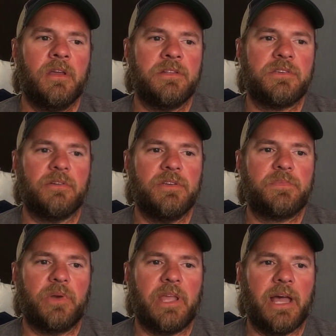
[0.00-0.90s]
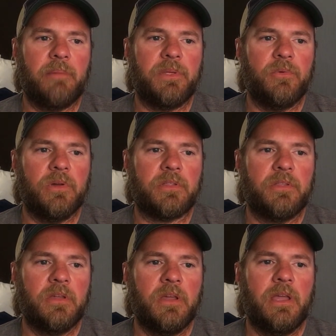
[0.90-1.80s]
and so he was pretty happy with
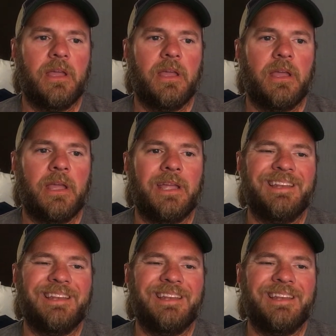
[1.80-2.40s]
a